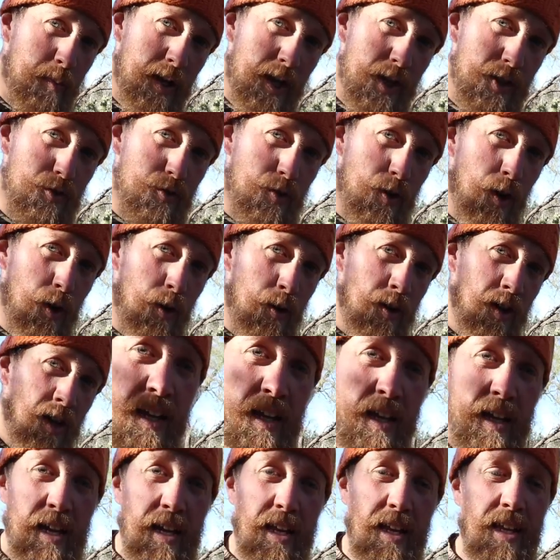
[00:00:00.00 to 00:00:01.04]
by drone,
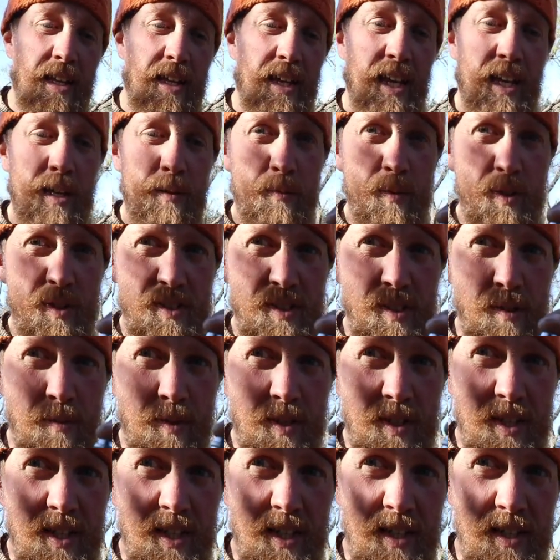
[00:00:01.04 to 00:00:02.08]
and it came with some
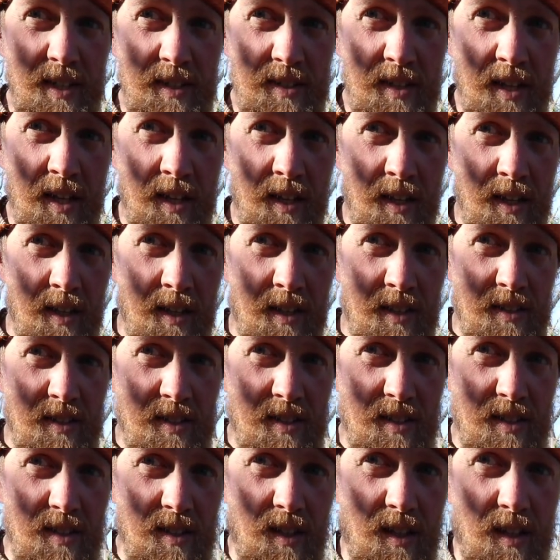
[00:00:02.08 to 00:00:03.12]
of these
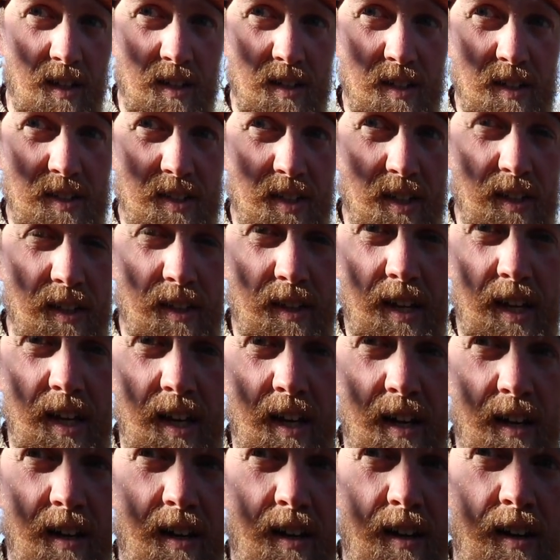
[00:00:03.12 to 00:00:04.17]
slugs
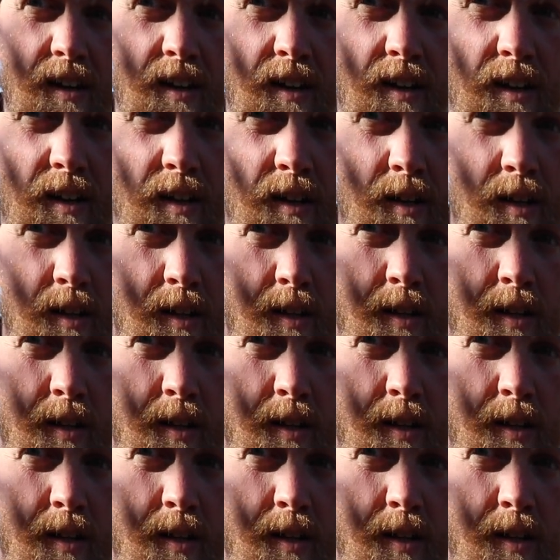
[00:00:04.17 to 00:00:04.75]
that are